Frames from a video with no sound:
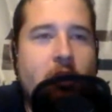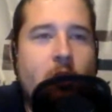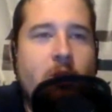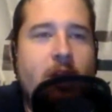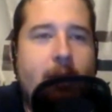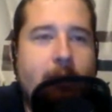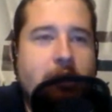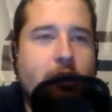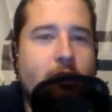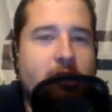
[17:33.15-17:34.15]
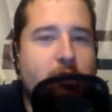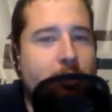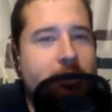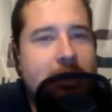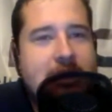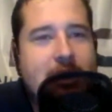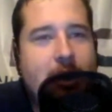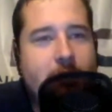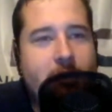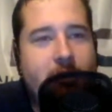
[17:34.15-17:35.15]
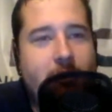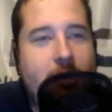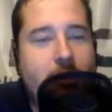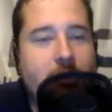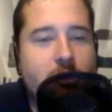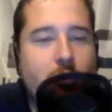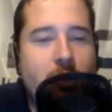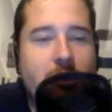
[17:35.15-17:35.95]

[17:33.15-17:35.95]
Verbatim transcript: with how much you can spread that salary around elsewhere.